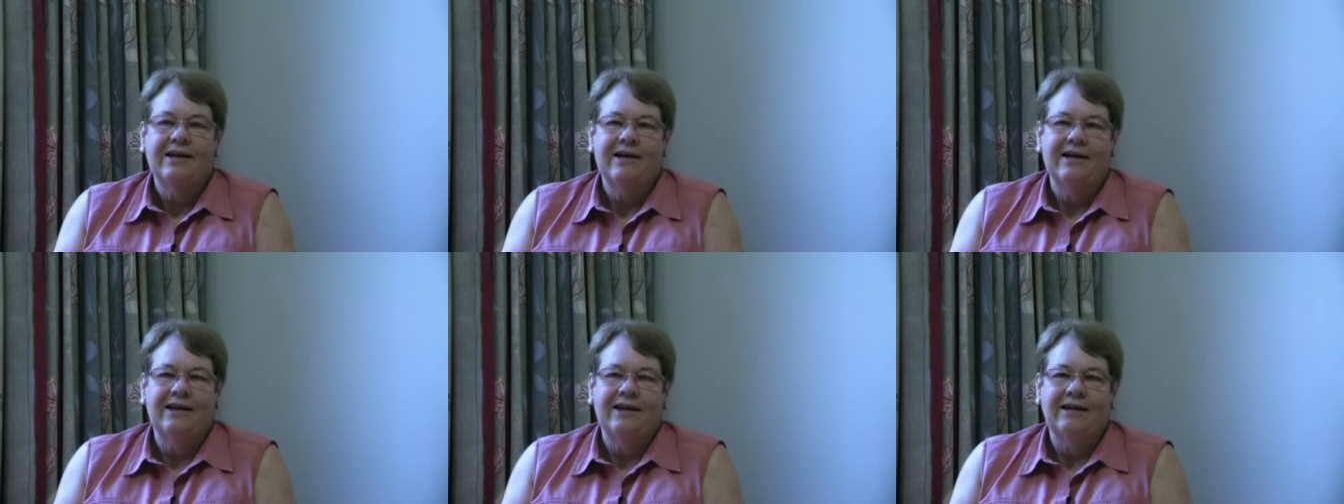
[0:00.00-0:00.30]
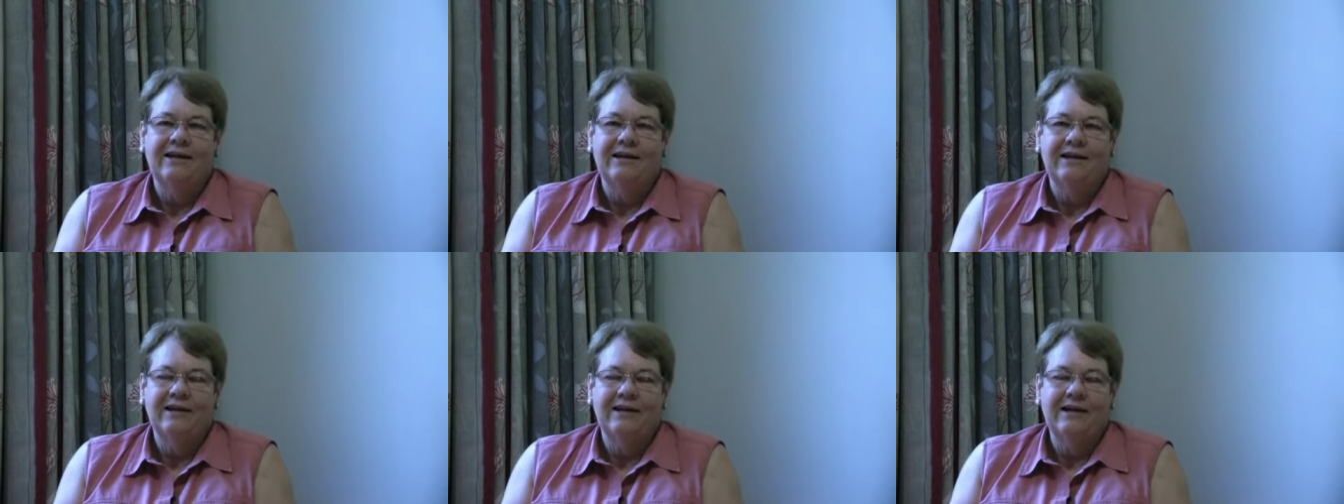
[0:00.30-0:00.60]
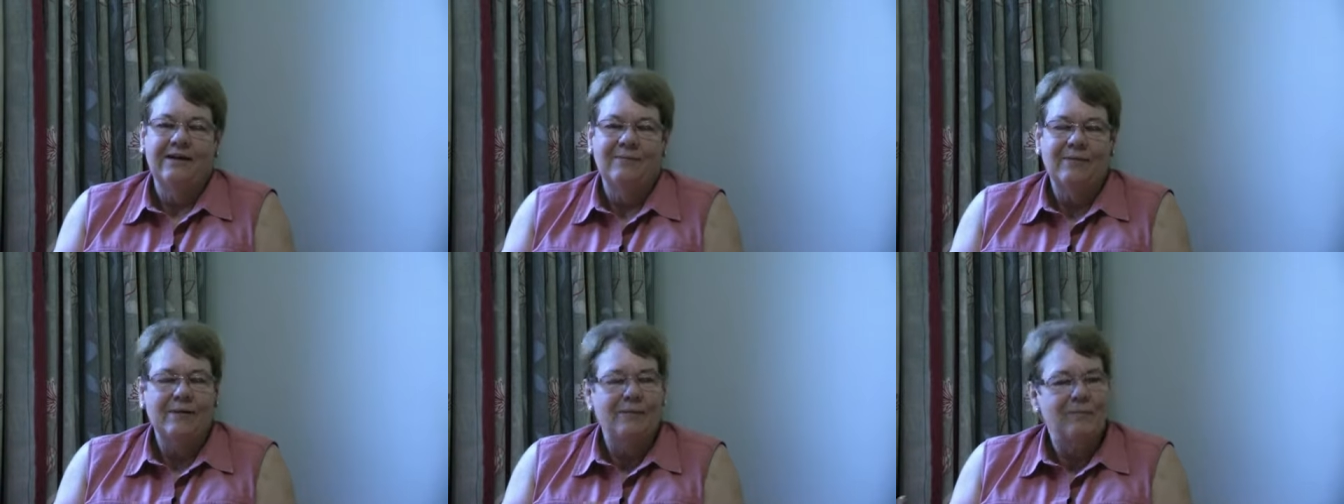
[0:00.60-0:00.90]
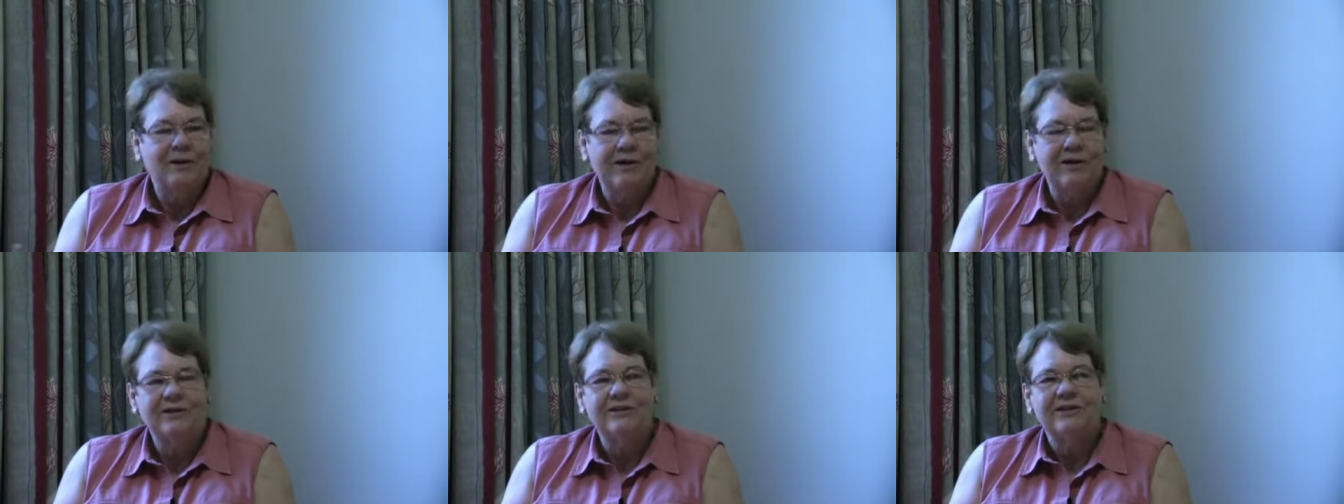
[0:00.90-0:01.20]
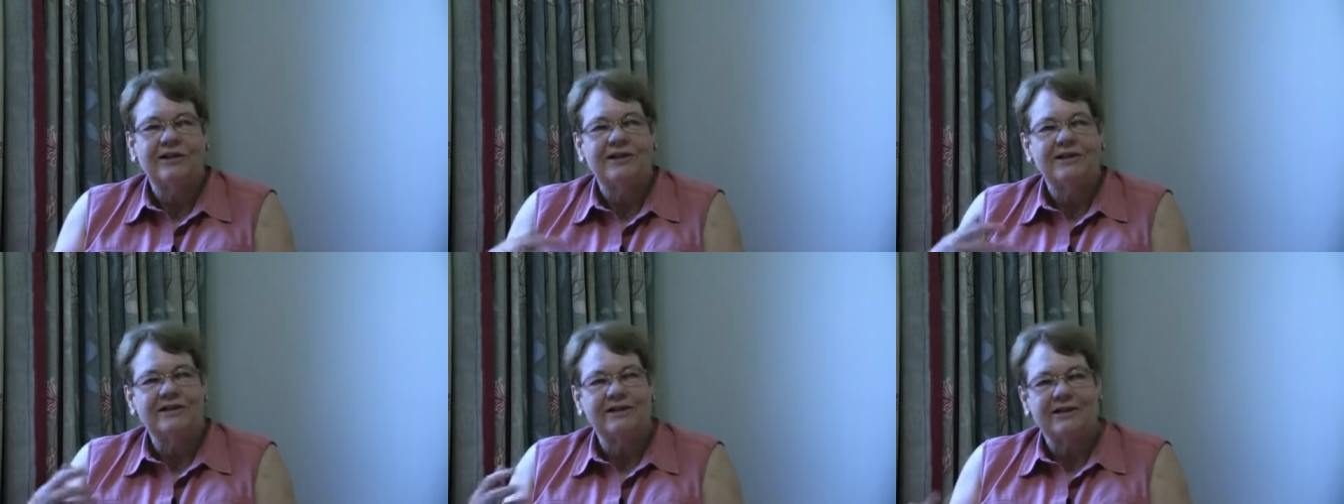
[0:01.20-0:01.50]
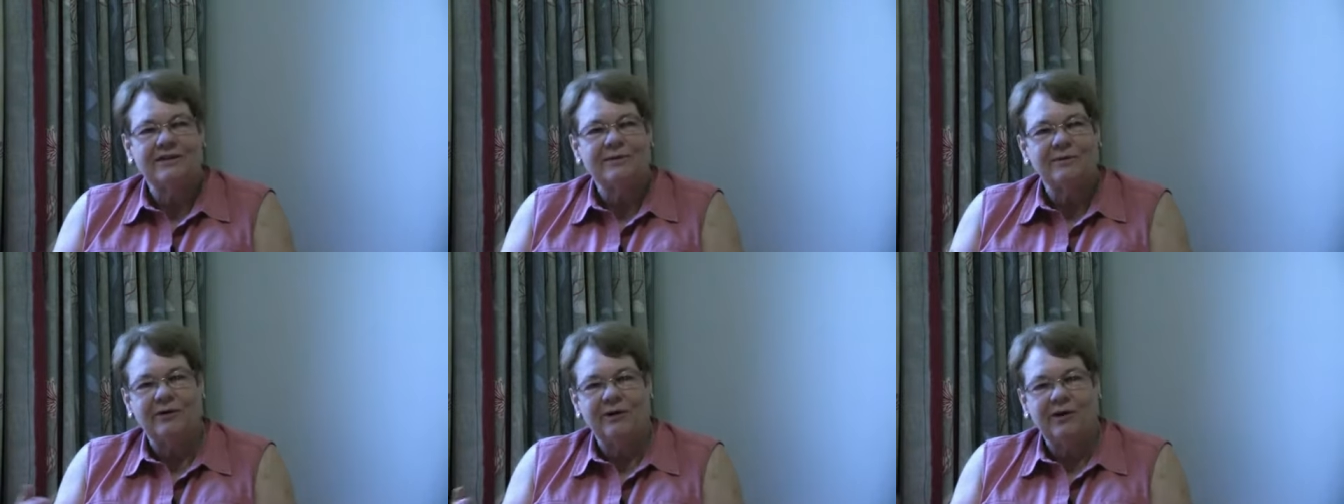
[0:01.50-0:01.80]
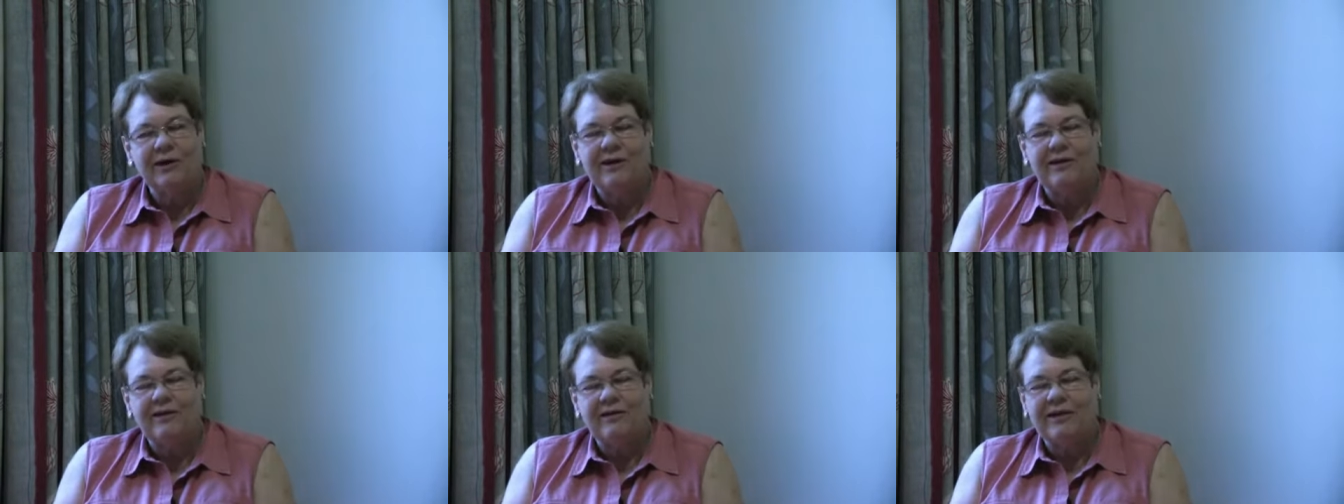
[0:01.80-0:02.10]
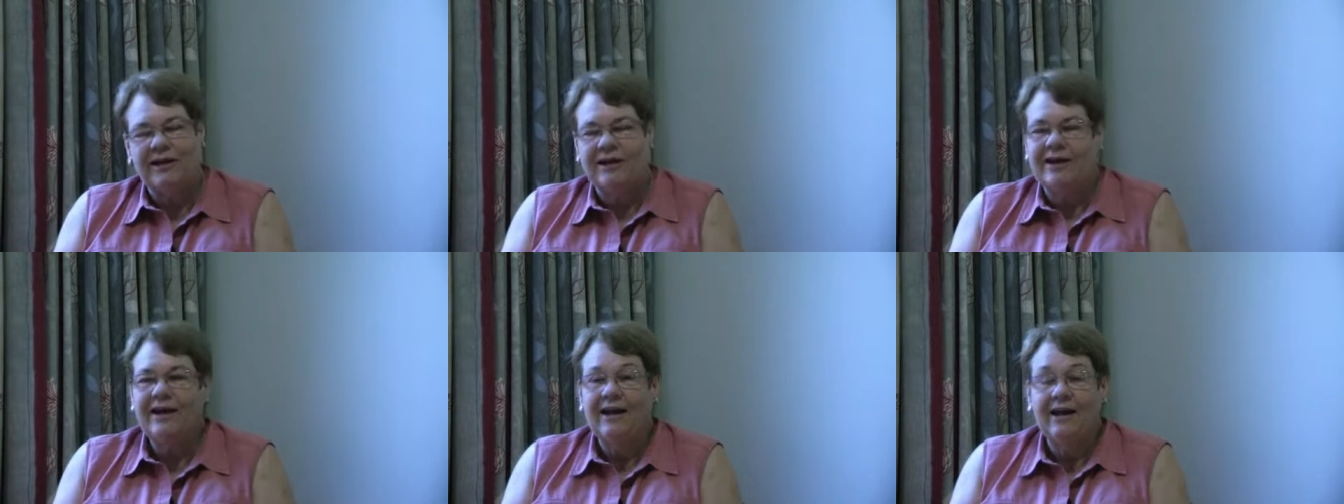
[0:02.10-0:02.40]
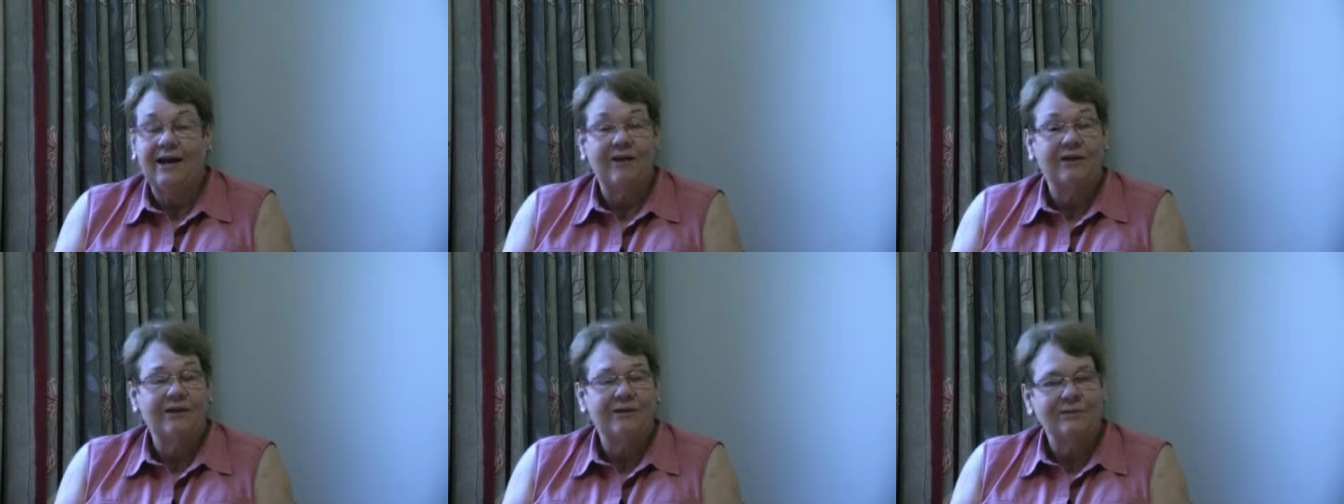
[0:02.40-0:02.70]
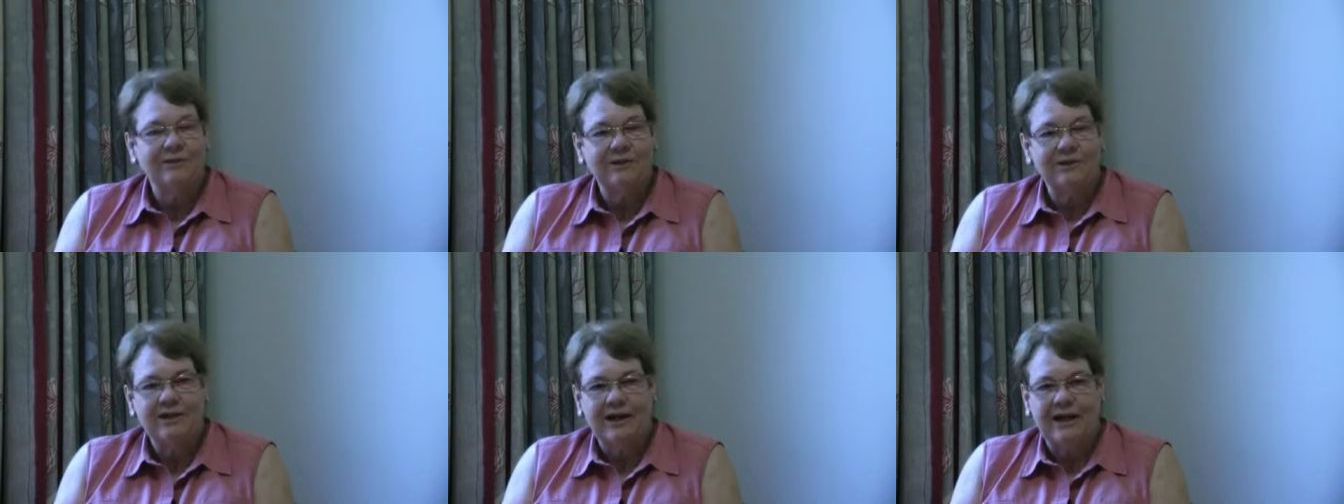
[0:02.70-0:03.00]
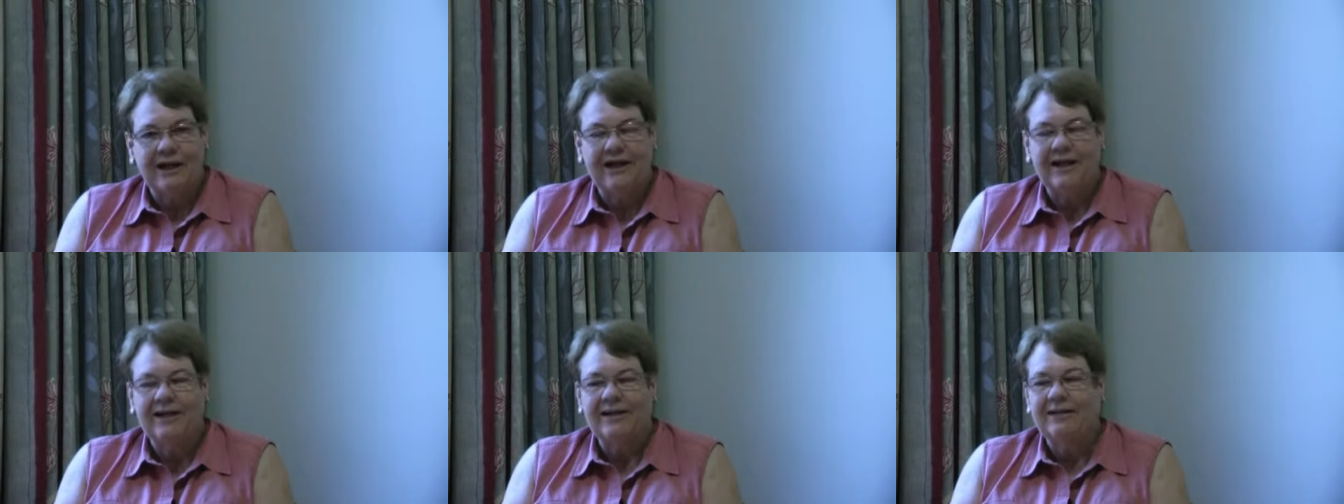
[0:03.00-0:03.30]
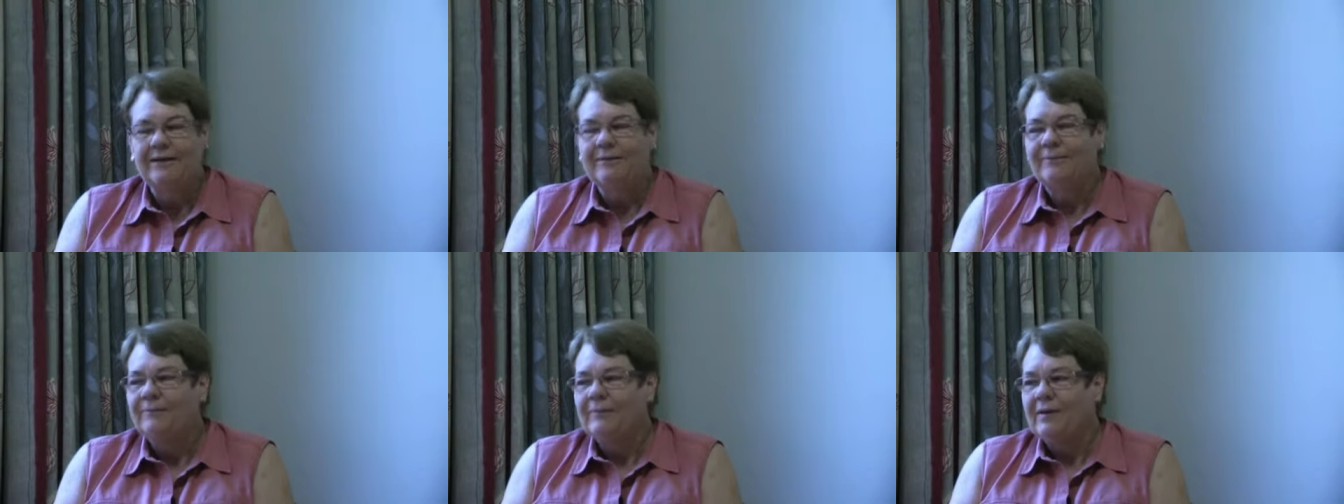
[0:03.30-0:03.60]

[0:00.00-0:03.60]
and um, the process as we were going and how long it would take.